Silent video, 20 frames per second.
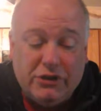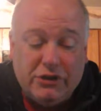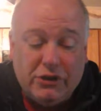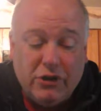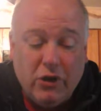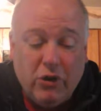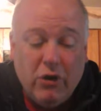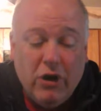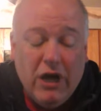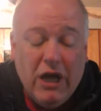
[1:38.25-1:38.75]

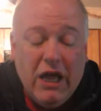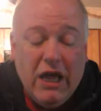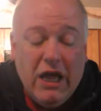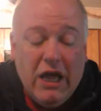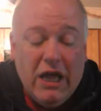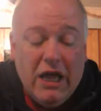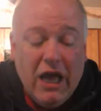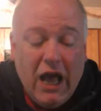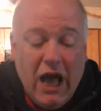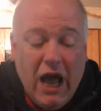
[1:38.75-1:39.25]
So
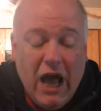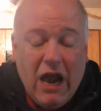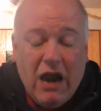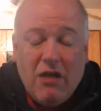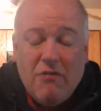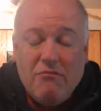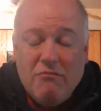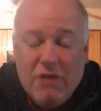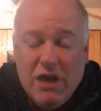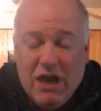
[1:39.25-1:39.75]
at
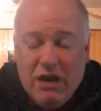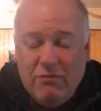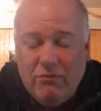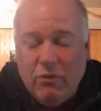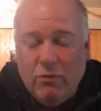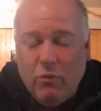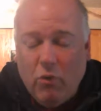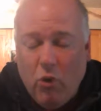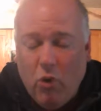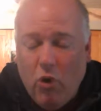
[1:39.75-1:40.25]
a
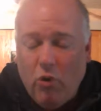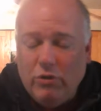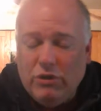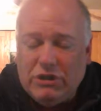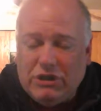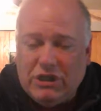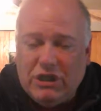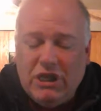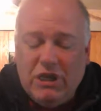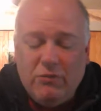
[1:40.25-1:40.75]
minimum,
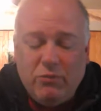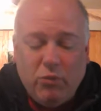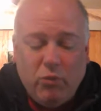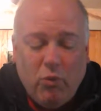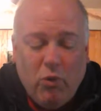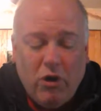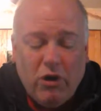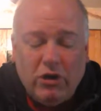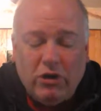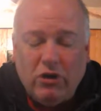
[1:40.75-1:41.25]
always keep
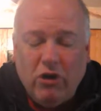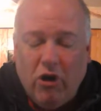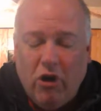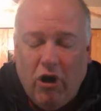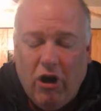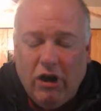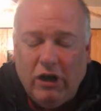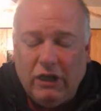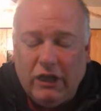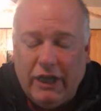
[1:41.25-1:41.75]
one
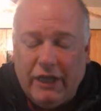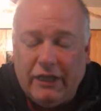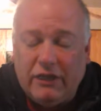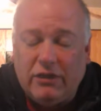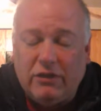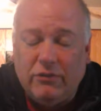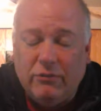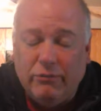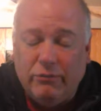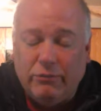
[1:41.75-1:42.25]
car
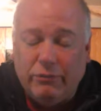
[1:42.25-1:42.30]
length